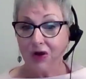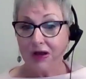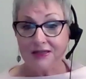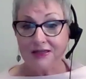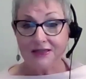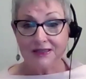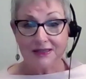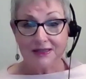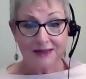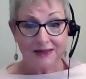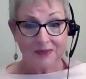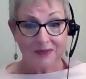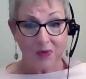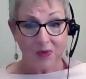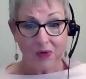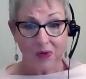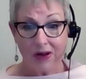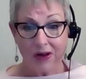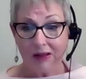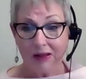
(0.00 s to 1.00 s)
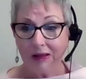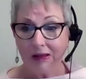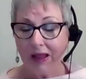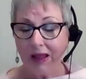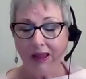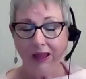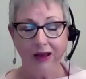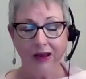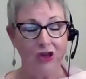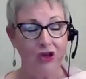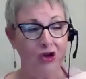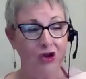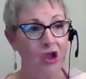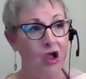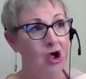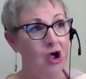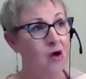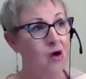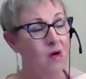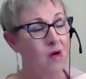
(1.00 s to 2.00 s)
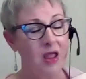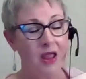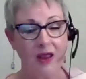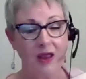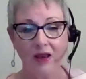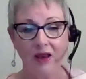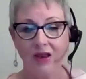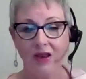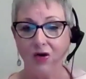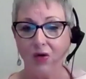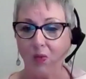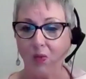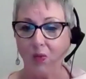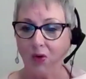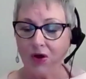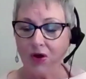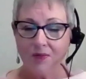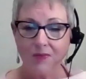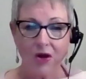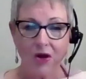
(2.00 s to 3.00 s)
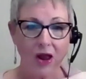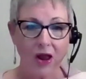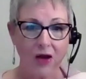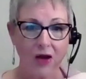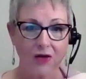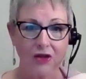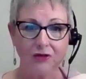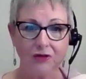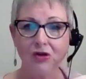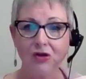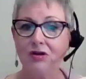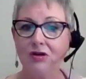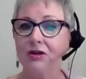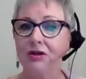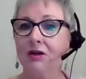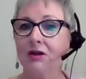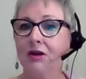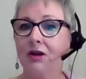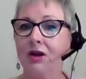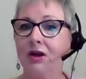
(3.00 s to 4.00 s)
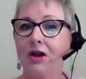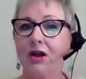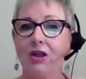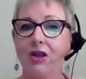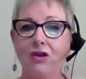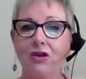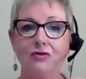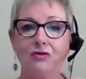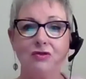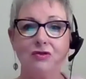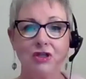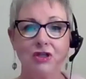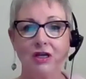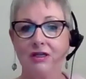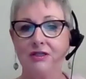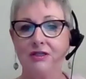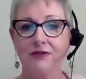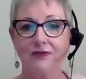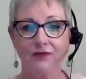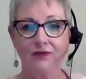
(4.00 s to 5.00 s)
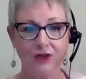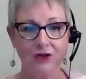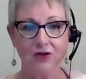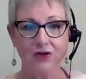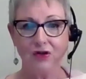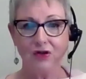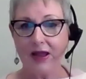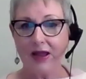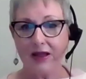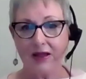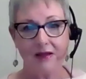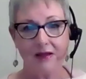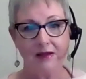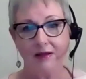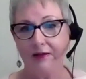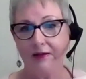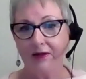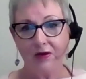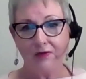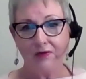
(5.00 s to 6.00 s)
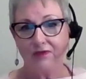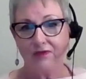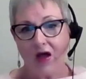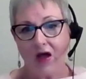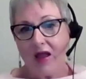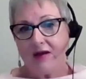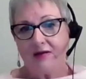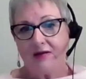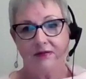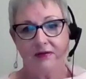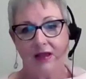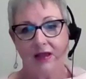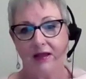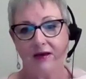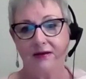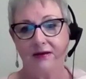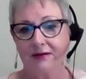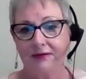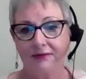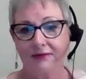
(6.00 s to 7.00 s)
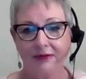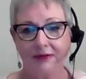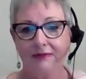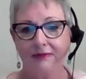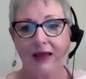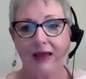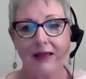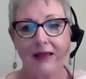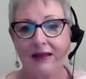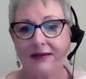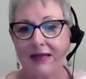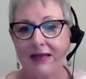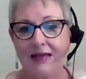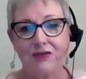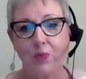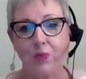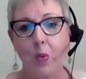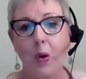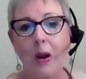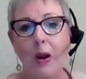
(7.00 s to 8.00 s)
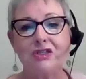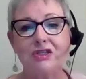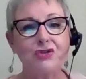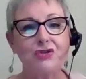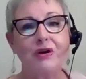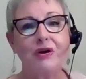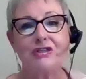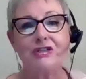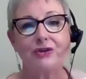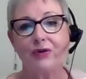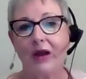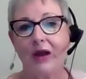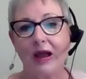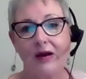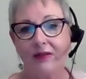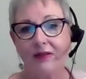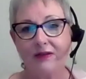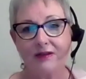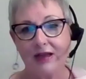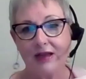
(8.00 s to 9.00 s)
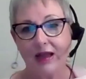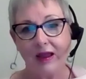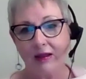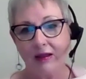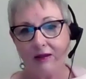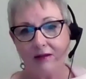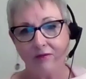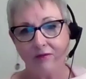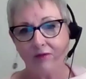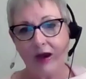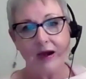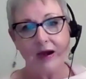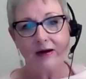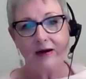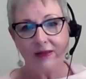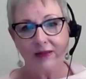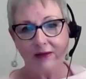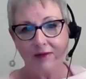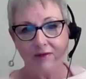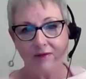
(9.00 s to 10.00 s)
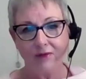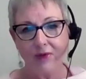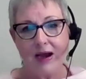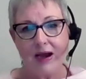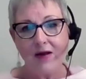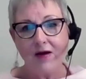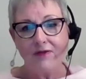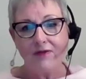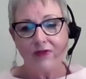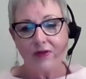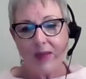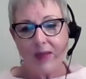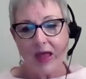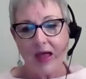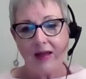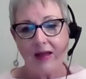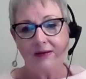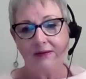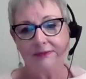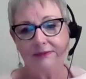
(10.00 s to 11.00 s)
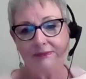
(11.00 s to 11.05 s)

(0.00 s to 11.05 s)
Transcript: dressed in the morning and you go and you don't worry about how you look. You just feel like you're fine. And it takes one stressor out of the day, right off the bat.